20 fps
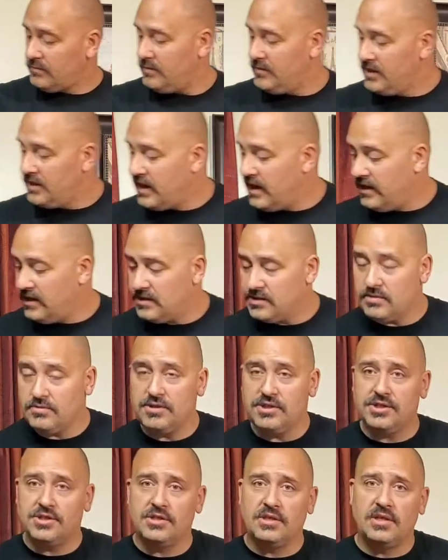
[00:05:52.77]
Okay, so we're
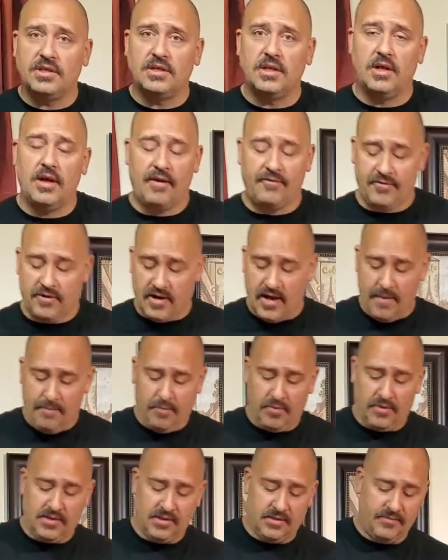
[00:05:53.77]
just going to cover it up
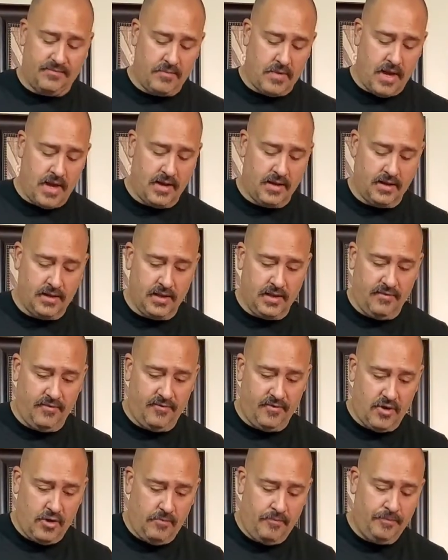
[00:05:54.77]
with some cling
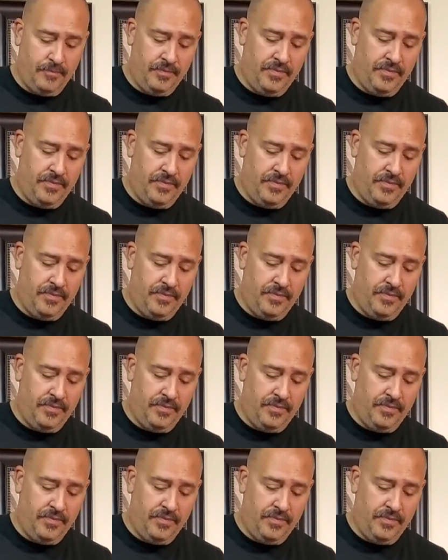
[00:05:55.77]
film,